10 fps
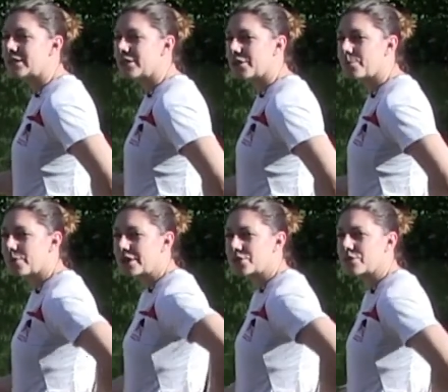puts a lot
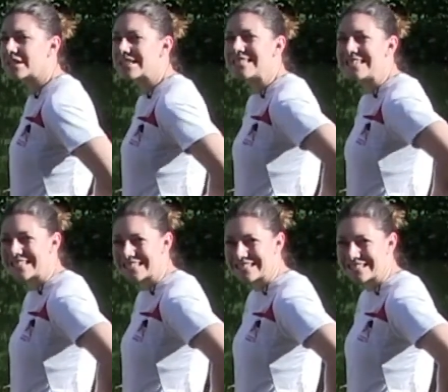of pressure on the
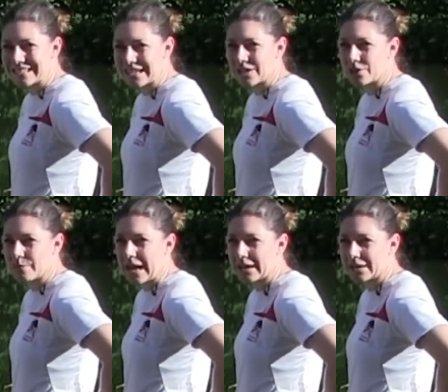discs in
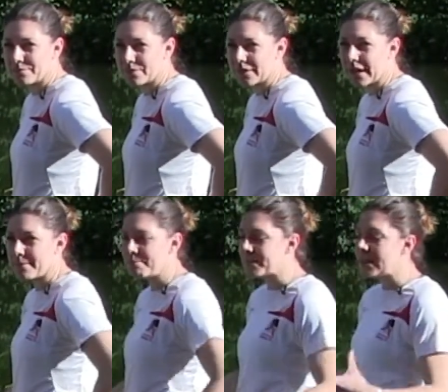your back,
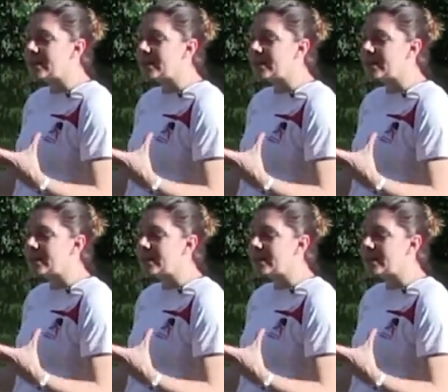okay?